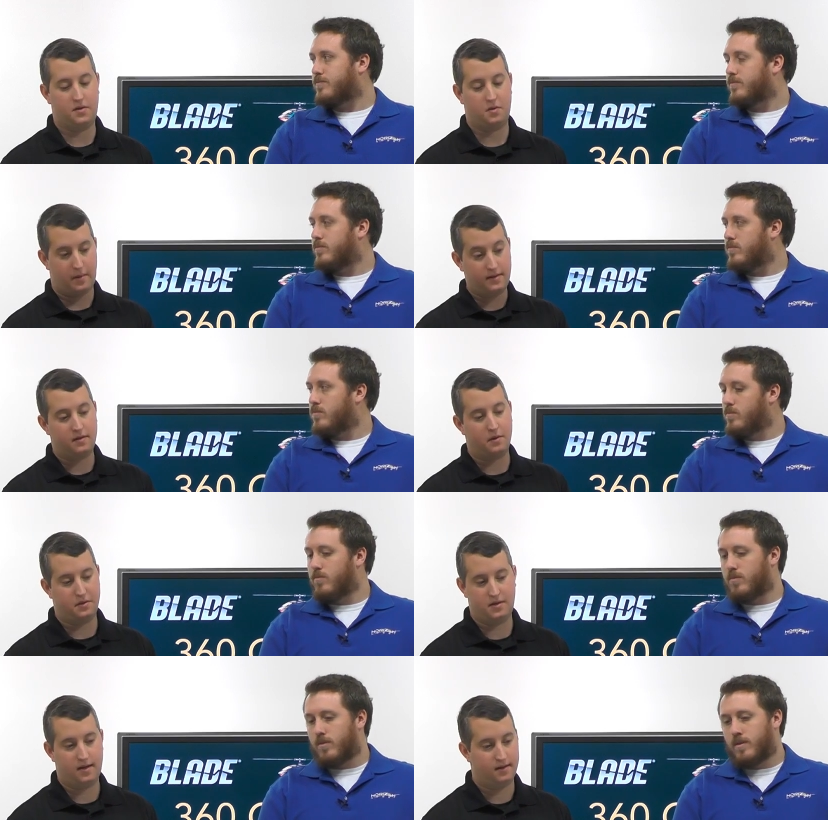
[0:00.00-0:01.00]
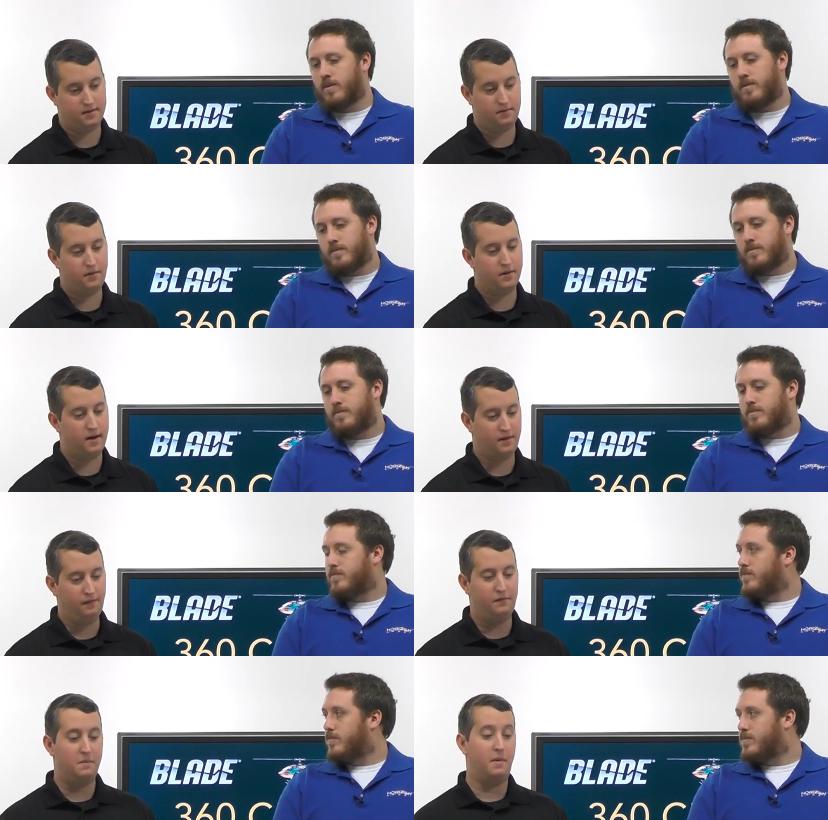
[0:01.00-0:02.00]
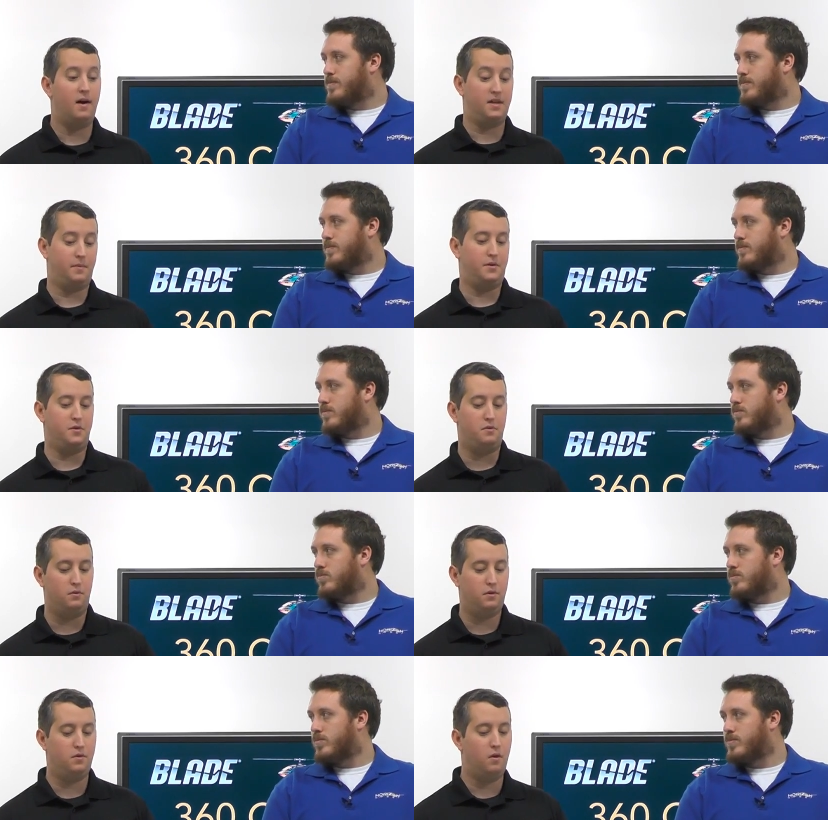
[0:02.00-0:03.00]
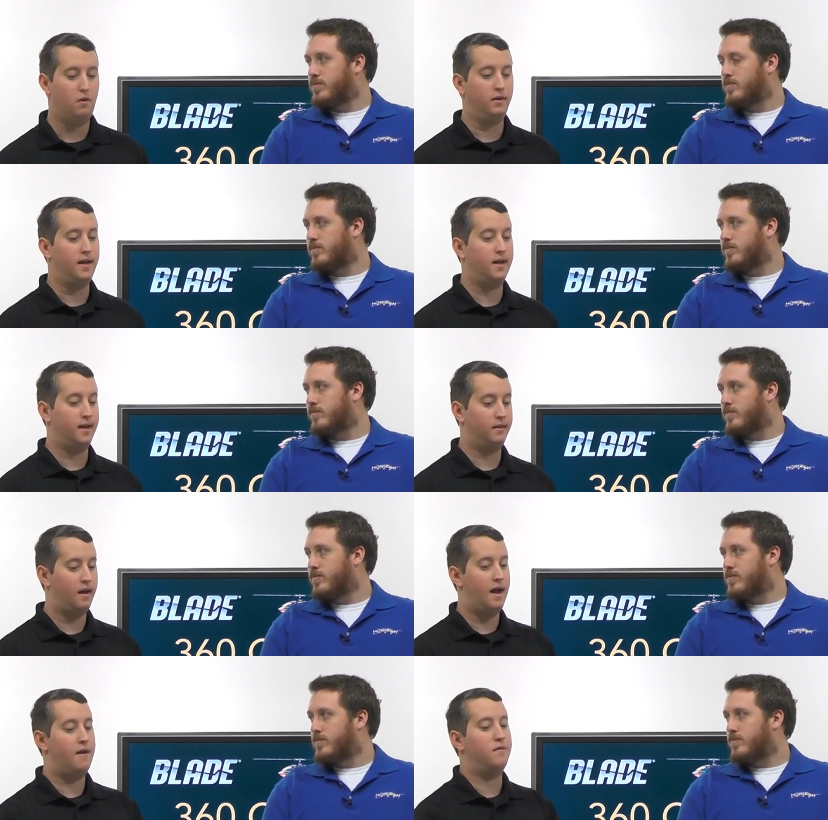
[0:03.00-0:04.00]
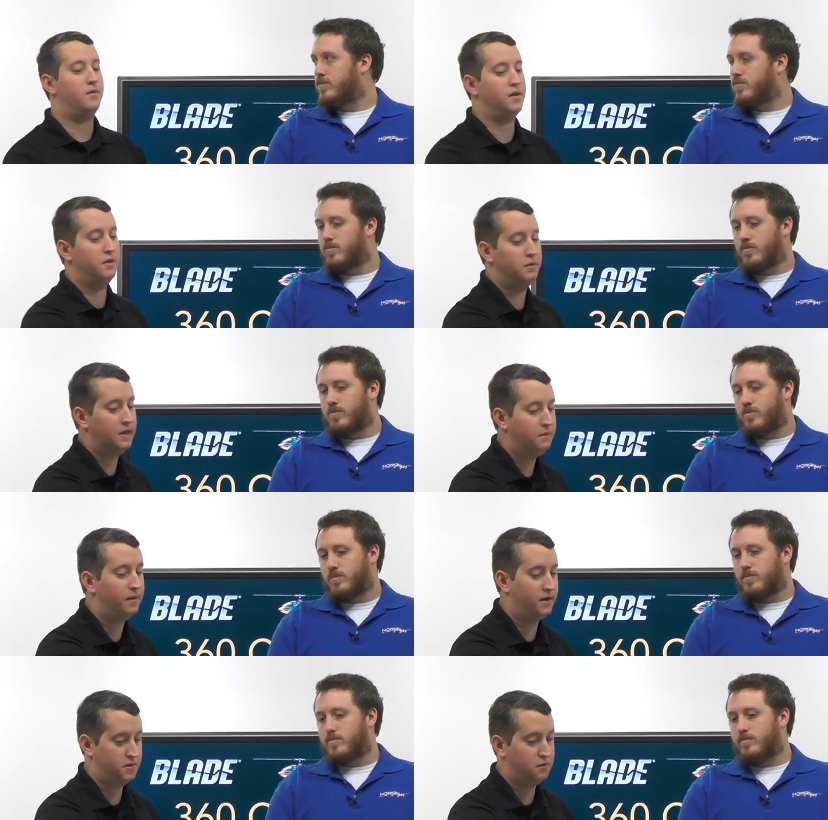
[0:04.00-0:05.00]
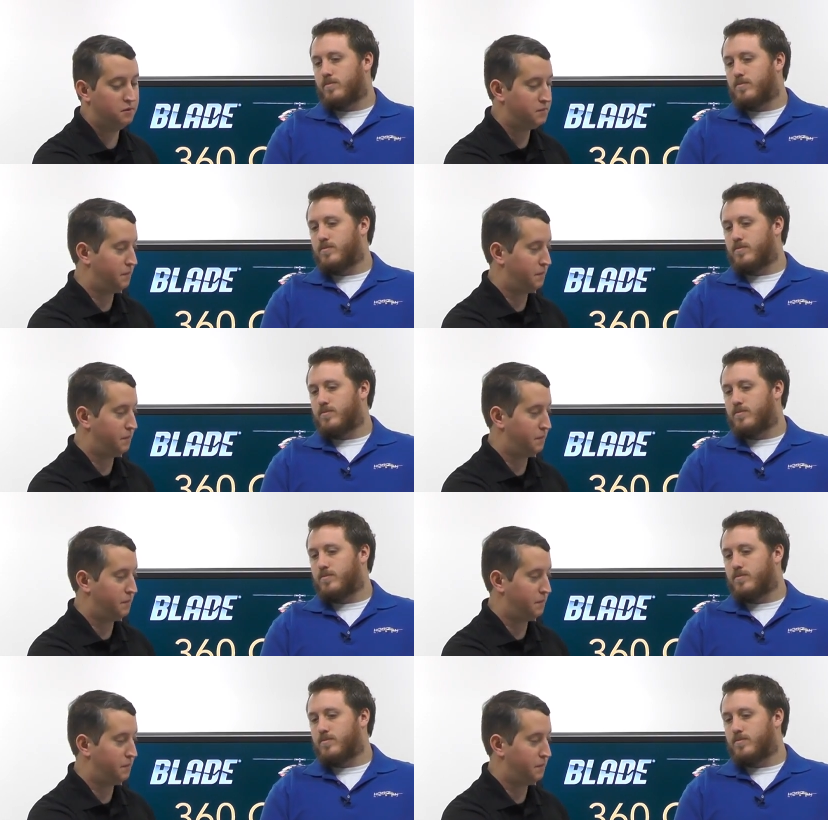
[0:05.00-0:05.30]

Speaker 1: So basically, what you're saying is it's 50 bucks, but you you aren't getting everything you need because you use